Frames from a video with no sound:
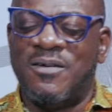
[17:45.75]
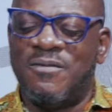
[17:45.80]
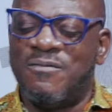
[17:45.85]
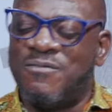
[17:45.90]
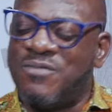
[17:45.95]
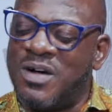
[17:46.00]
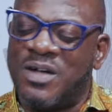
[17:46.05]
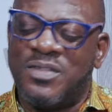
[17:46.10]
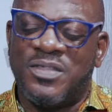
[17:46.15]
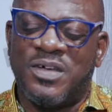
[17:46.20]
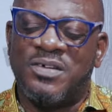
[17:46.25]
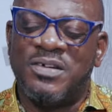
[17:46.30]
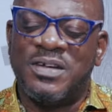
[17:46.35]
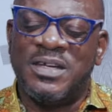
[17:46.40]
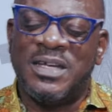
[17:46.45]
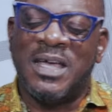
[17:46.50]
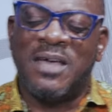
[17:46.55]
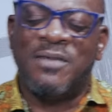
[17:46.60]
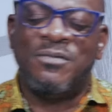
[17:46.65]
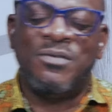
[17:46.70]
Father
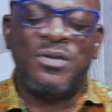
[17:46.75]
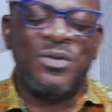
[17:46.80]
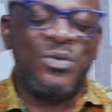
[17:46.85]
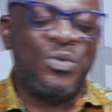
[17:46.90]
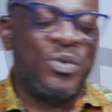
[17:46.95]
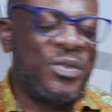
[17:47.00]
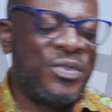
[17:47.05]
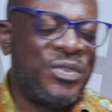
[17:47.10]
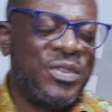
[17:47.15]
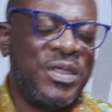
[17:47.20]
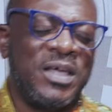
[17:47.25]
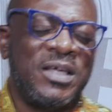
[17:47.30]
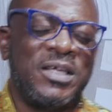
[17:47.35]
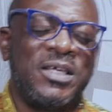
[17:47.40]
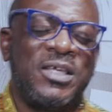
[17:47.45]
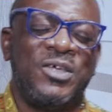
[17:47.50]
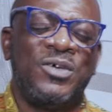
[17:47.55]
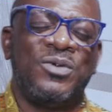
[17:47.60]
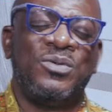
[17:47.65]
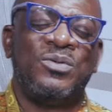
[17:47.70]
in heaven, we
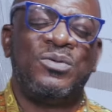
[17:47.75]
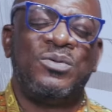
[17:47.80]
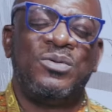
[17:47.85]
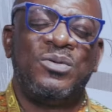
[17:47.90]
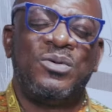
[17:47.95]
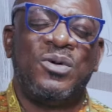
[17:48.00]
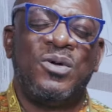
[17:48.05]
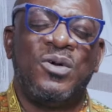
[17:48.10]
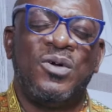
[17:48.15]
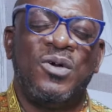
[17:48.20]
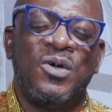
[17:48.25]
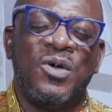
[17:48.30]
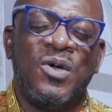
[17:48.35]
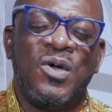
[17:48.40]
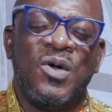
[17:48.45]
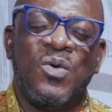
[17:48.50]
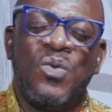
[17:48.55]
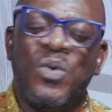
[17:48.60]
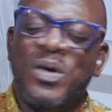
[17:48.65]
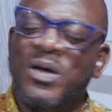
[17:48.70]
thank you.
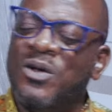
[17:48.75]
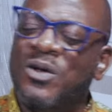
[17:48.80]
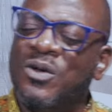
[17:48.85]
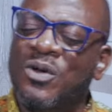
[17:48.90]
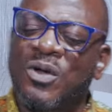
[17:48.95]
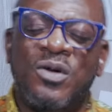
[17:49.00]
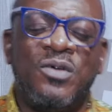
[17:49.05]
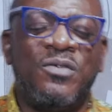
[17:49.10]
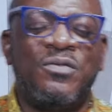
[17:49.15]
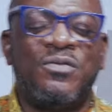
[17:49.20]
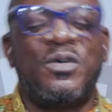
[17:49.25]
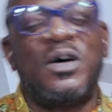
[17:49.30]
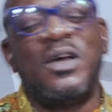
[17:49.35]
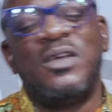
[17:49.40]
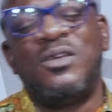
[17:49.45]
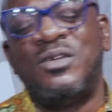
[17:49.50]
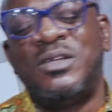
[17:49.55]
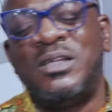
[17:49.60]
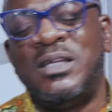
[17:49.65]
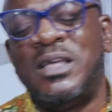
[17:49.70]
We glorify
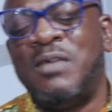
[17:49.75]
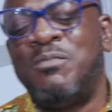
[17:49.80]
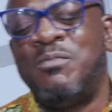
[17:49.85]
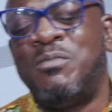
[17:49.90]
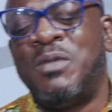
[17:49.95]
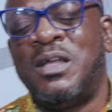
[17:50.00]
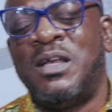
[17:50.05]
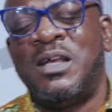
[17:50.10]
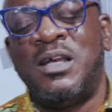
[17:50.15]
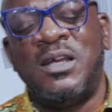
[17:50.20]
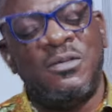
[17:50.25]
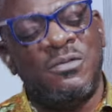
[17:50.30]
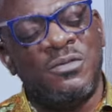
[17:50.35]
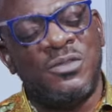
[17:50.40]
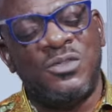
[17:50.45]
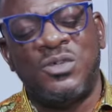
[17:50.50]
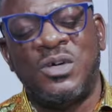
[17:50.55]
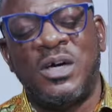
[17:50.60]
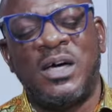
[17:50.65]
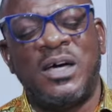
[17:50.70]
your name and lift
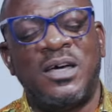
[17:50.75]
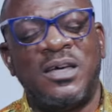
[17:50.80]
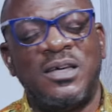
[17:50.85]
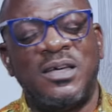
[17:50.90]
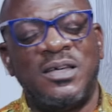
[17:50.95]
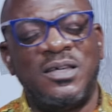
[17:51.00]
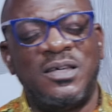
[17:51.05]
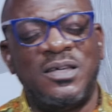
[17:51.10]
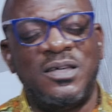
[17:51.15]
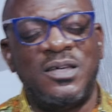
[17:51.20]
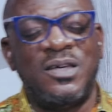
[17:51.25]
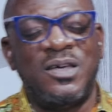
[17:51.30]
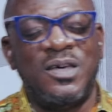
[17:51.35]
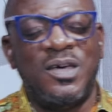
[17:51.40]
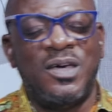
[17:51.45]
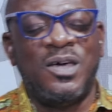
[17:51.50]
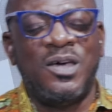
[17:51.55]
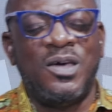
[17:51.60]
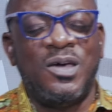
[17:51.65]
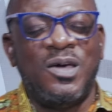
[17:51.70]
you high.
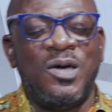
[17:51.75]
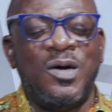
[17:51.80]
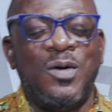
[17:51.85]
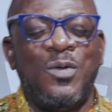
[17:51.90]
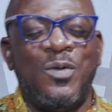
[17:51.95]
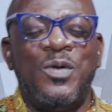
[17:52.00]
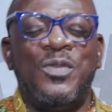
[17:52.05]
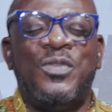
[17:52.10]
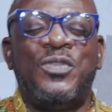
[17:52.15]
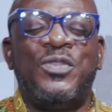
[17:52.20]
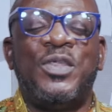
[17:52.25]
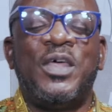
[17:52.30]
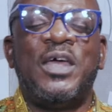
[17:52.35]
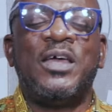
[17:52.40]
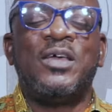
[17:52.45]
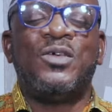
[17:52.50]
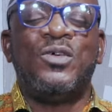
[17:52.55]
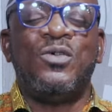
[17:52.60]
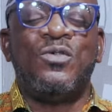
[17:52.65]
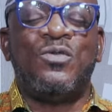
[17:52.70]
We
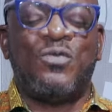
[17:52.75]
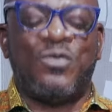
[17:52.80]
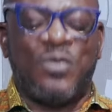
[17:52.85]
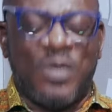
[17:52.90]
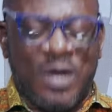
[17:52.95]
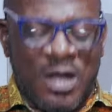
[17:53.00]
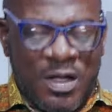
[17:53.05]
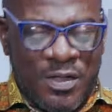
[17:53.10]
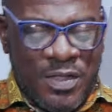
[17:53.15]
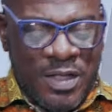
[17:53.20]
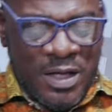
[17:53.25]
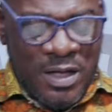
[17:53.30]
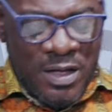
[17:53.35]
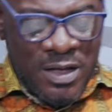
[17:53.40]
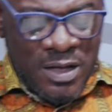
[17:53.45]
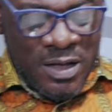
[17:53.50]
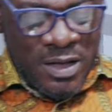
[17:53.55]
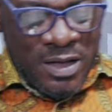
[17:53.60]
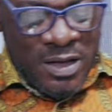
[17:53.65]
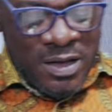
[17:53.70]
thank you, Father
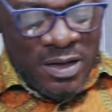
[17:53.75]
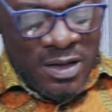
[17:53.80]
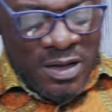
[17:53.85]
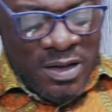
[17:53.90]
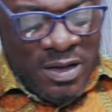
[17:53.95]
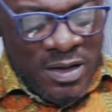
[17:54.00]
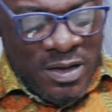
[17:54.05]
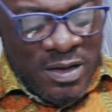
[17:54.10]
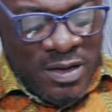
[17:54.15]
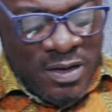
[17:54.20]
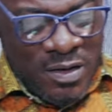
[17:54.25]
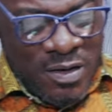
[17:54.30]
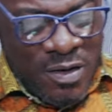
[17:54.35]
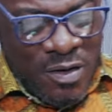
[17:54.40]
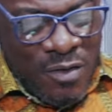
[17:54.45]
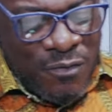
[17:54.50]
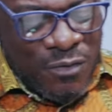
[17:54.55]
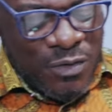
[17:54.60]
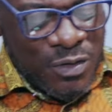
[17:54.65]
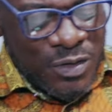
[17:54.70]

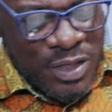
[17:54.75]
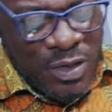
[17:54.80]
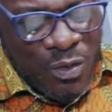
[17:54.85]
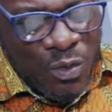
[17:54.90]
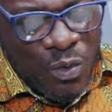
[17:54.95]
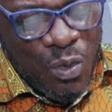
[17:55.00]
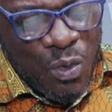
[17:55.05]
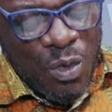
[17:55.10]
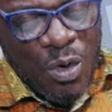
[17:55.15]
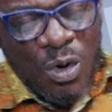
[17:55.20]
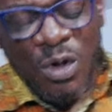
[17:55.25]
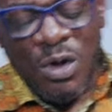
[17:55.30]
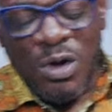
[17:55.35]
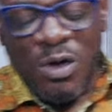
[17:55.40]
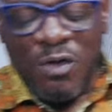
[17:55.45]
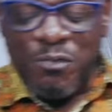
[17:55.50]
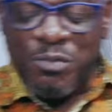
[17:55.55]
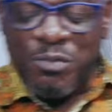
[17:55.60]
for the wall of